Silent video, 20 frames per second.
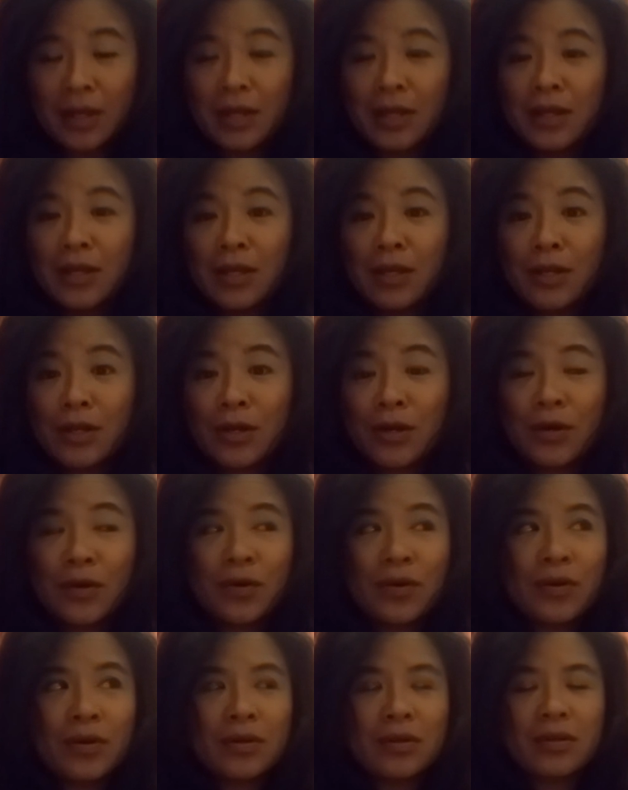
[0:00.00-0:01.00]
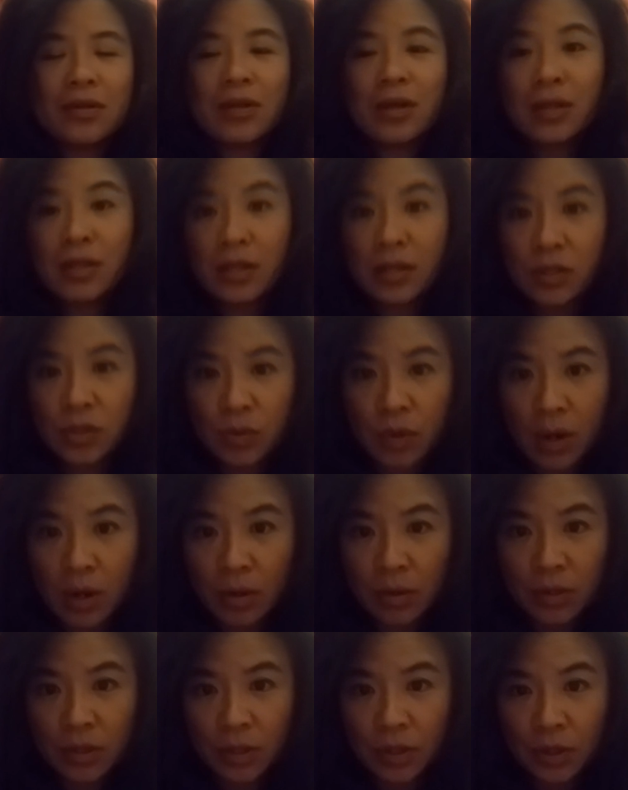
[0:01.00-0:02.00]
You know, nothing's wrong
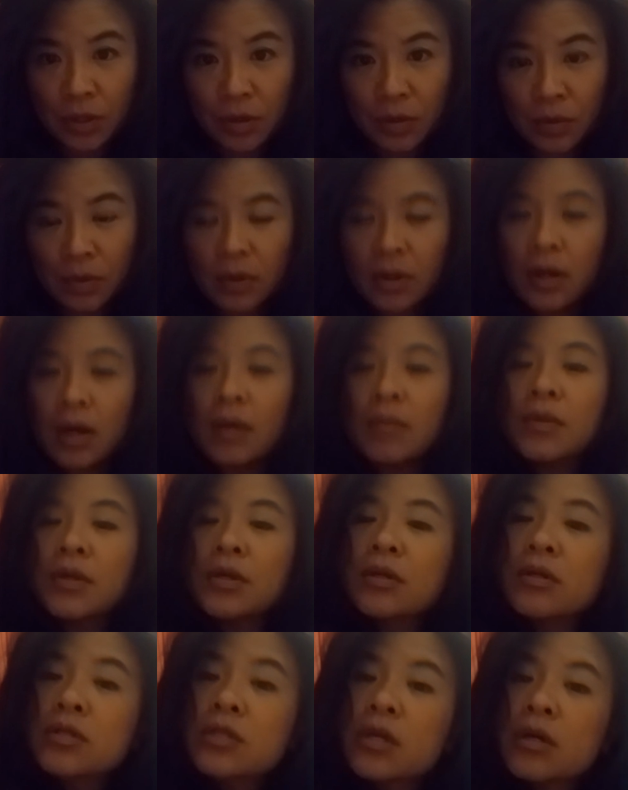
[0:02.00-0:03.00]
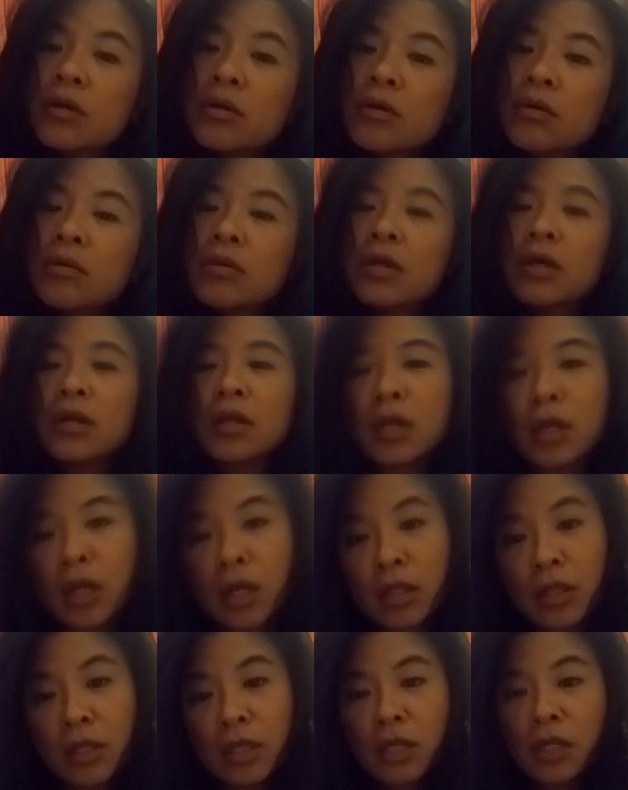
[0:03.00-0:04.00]
with you. I'm here to tell you that
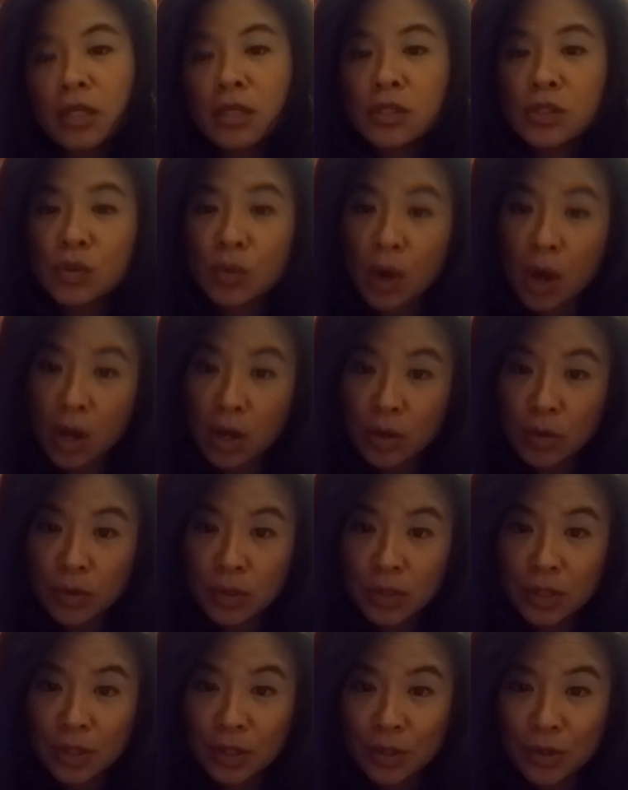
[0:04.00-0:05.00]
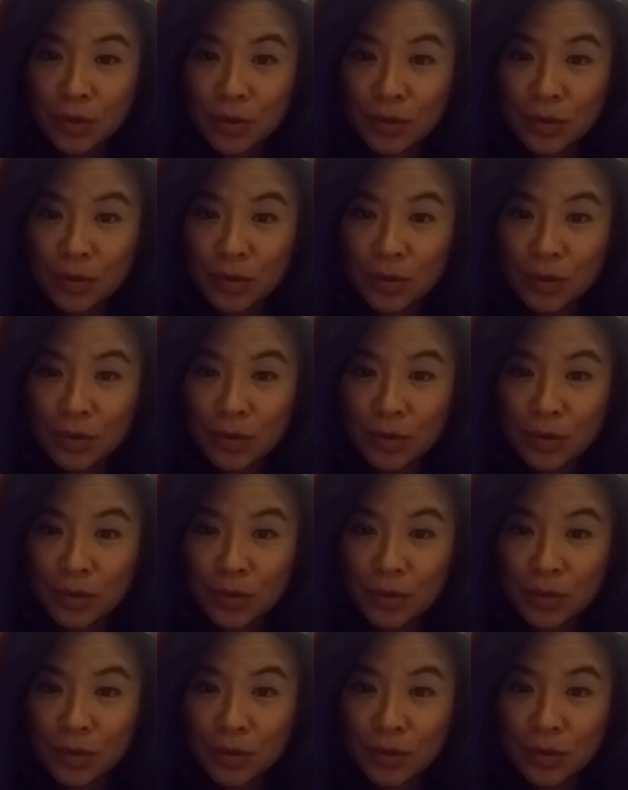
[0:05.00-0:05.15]
nothing is wrong with you.